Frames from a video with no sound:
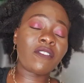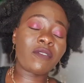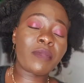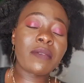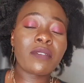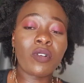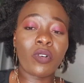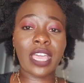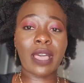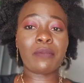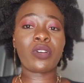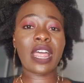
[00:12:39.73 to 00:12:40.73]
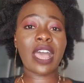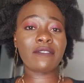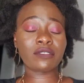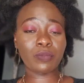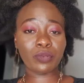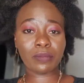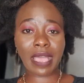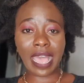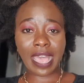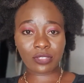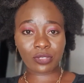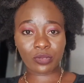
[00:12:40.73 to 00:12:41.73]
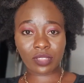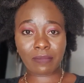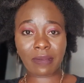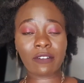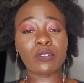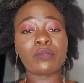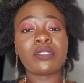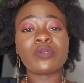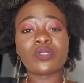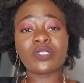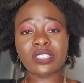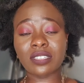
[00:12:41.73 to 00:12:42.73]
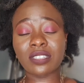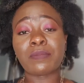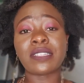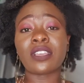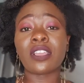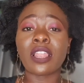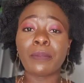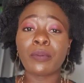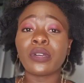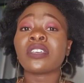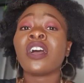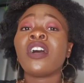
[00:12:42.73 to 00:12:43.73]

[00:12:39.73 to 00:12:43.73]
Maybe, okay, I'm gonna have to put my hand through the back for me to reach this particular point.